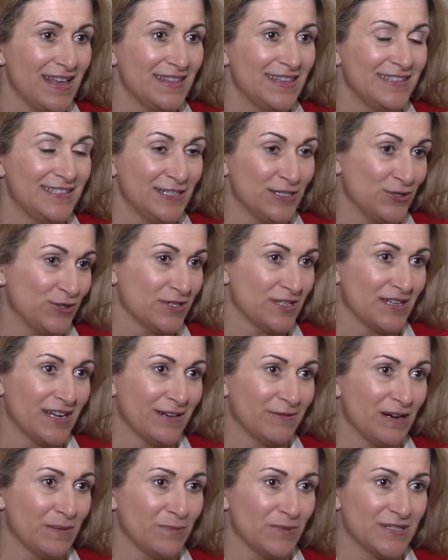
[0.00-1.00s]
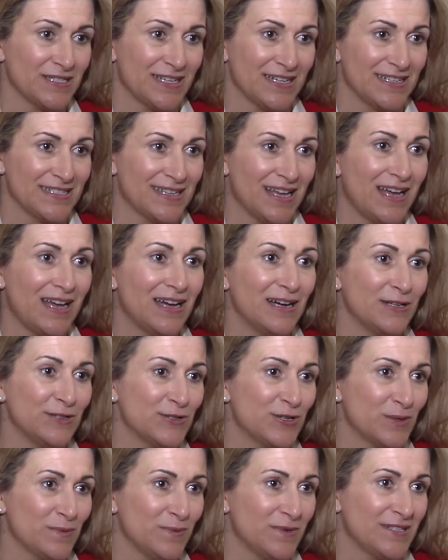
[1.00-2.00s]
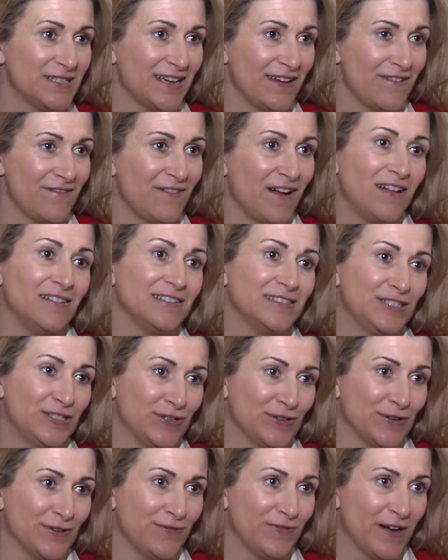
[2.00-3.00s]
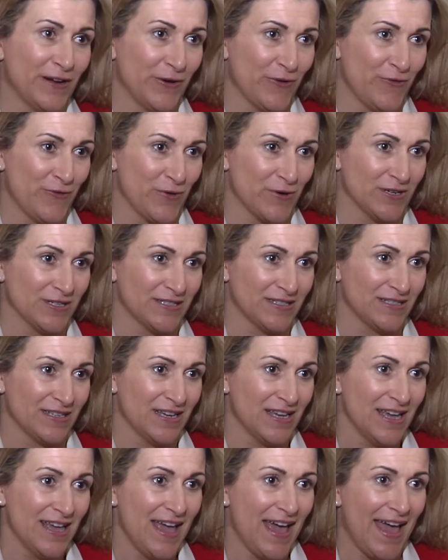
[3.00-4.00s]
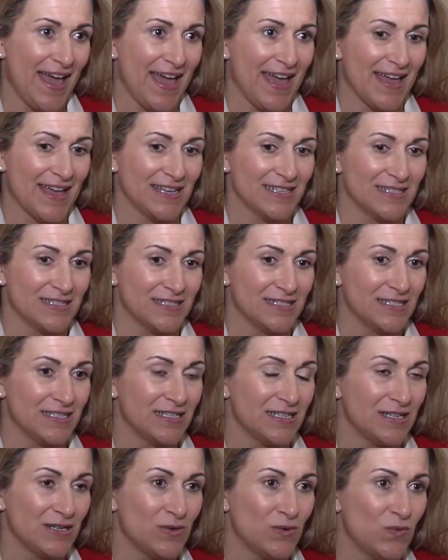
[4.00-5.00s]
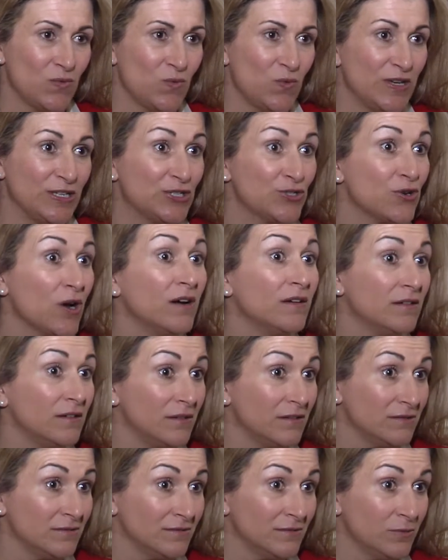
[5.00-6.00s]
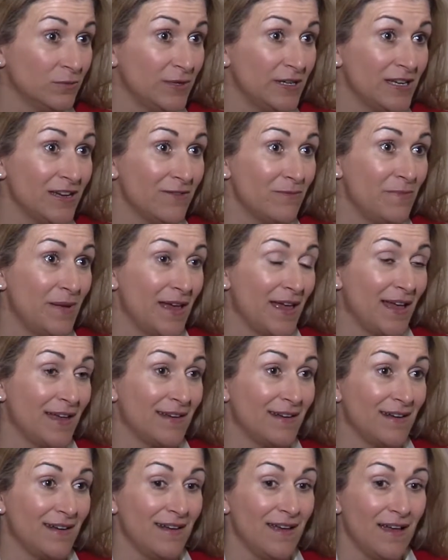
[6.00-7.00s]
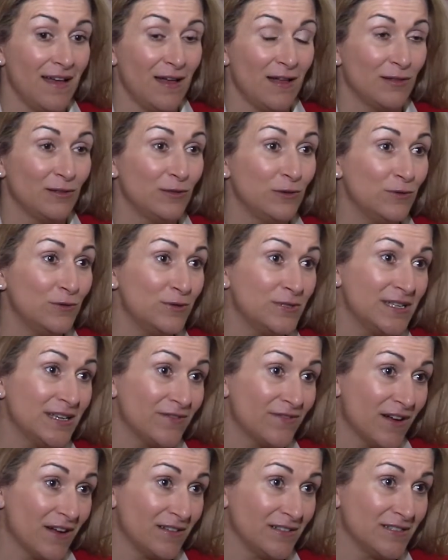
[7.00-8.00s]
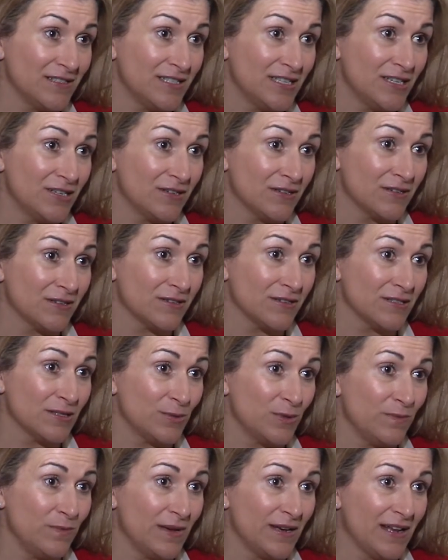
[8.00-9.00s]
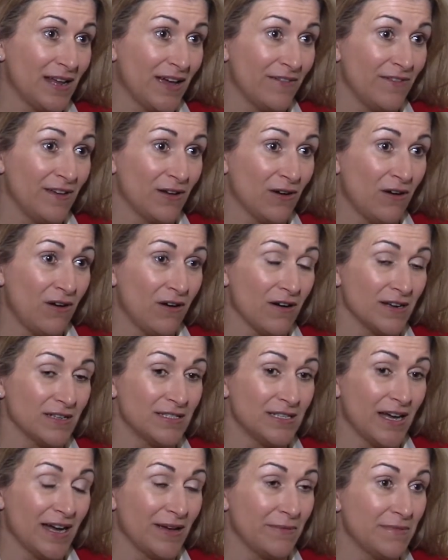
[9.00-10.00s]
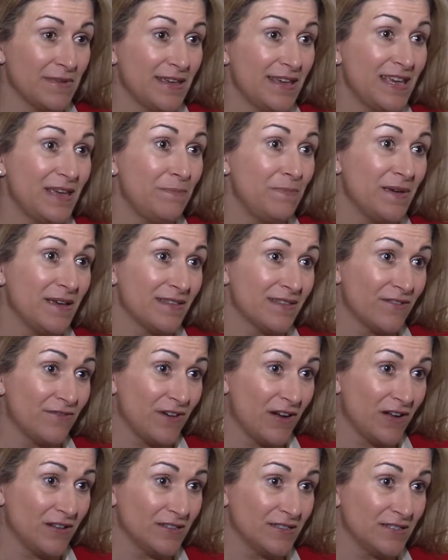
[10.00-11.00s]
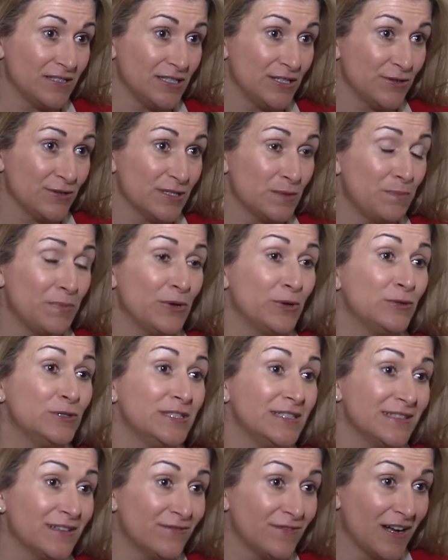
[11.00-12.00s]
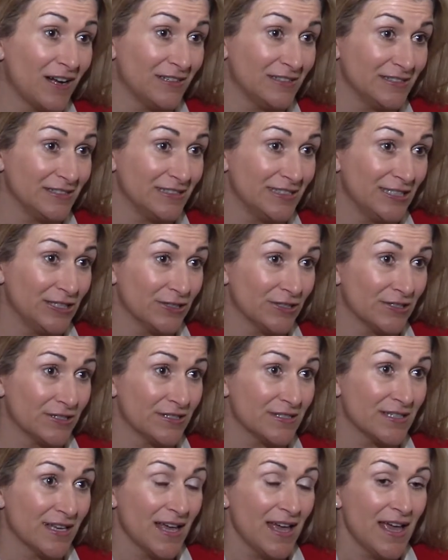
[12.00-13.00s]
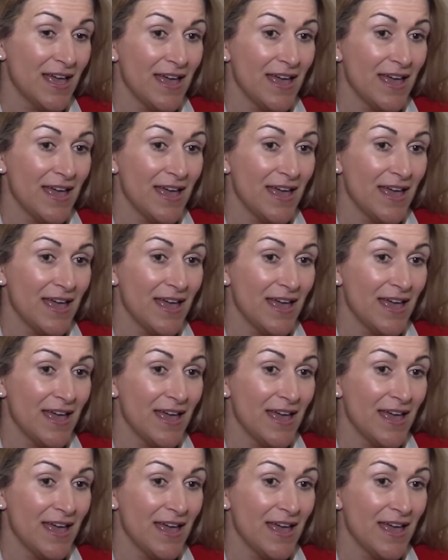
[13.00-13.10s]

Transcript: The district that I represent is 100% volunteer fire force, and we struggle. We have been losing volunteers. We've been having a hard time keeping the volunteers, building the volunteers.